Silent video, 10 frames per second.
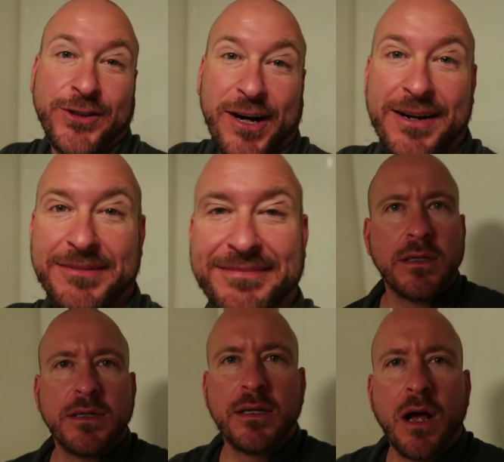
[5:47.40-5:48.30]
Sorry.
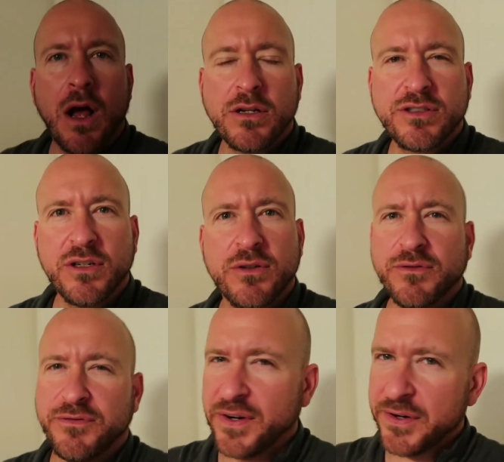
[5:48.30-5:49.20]
Also,
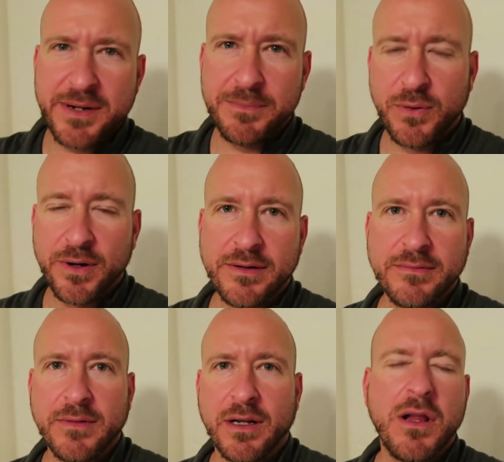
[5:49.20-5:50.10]
very
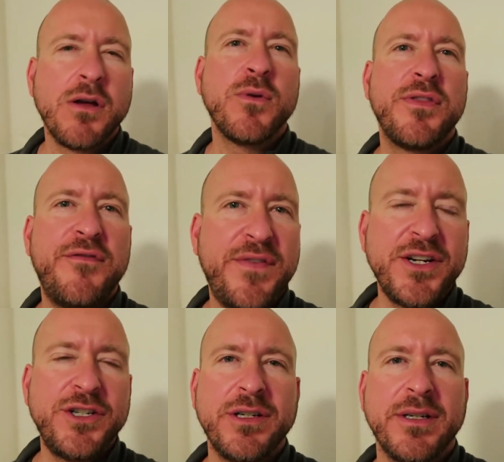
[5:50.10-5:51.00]
important, along with
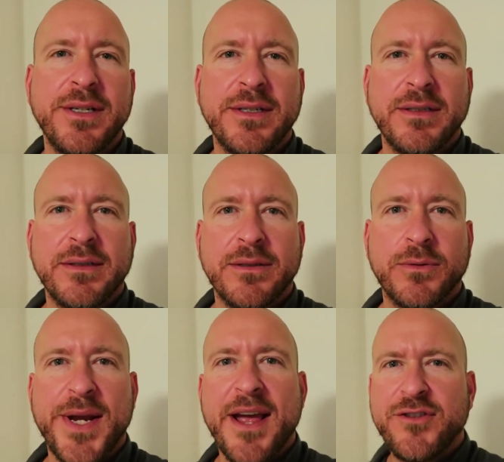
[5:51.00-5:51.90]
fish,
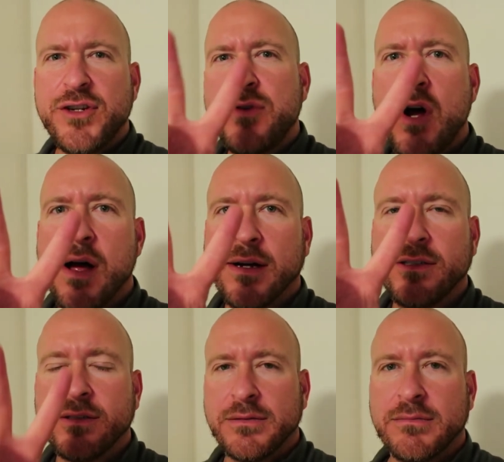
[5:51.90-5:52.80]
we have two
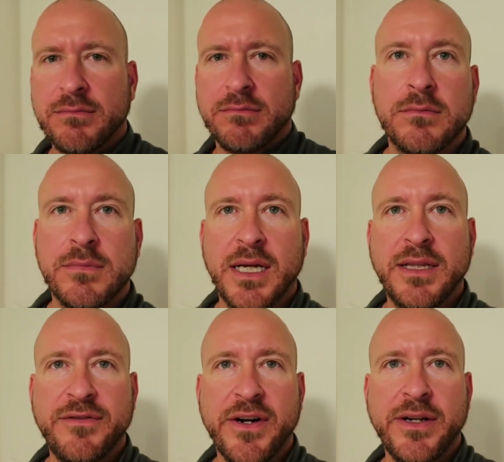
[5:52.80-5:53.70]
dogs,
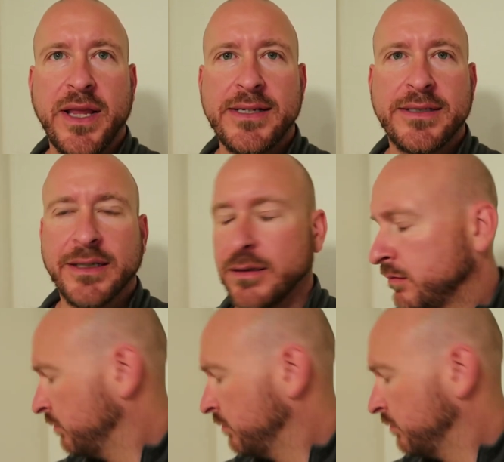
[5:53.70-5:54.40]
and they're very lazy.